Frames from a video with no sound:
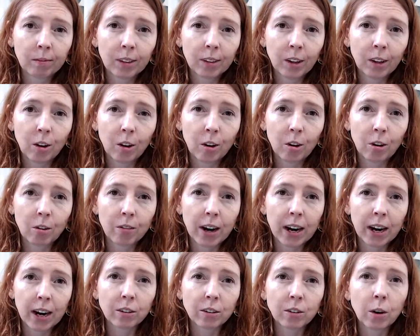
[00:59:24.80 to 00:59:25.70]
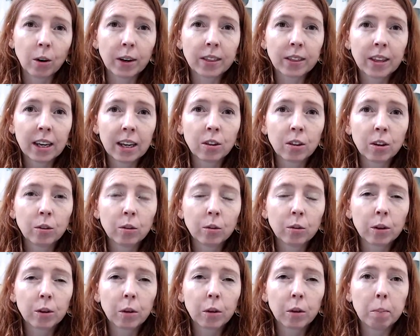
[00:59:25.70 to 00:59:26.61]
All right, so I think those
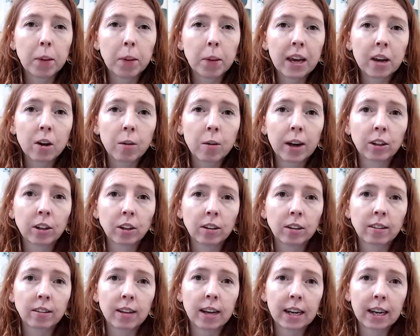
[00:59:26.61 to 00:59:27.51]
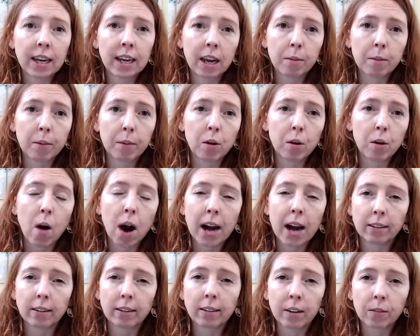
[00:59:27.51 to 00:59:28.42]
were the big questions that came in. Why
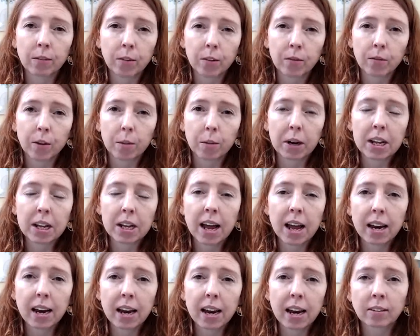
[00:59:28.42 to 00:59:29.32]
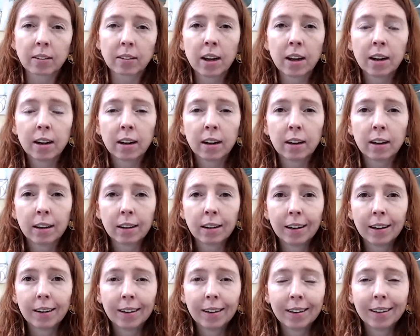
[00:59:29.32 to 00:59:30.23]
it's different from a class,
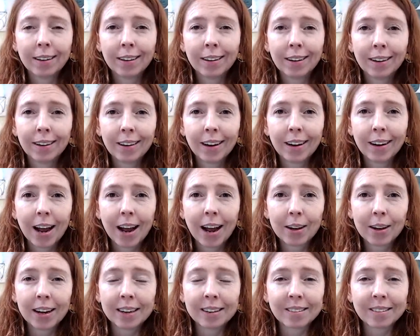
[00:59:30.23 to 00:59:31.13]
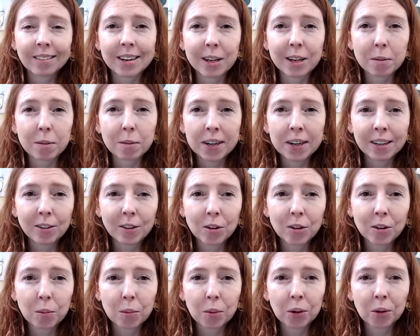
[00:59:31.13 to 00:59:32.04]
how can I stay committed to
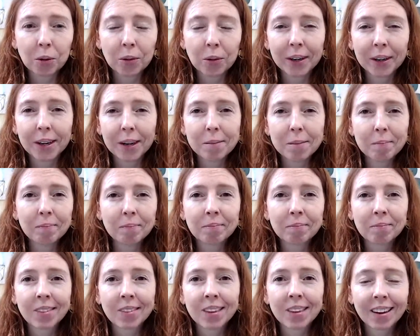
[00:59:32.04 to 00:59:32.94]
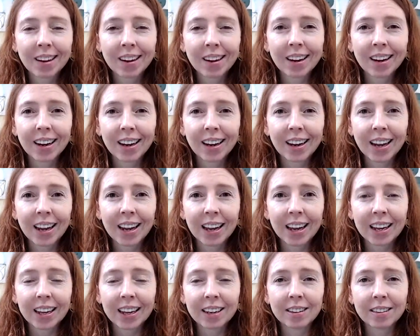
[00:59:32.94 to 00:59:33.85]
the program,
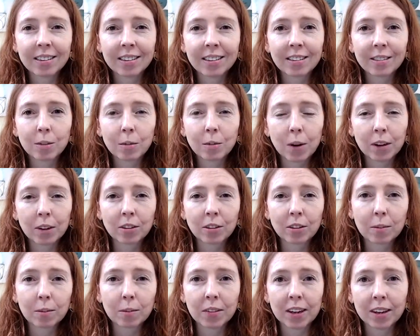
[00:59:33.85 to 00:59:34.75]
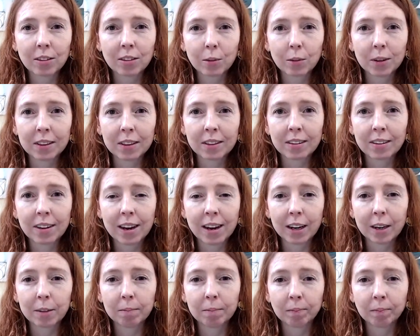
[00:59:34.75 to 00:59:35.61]
and what are some things with time?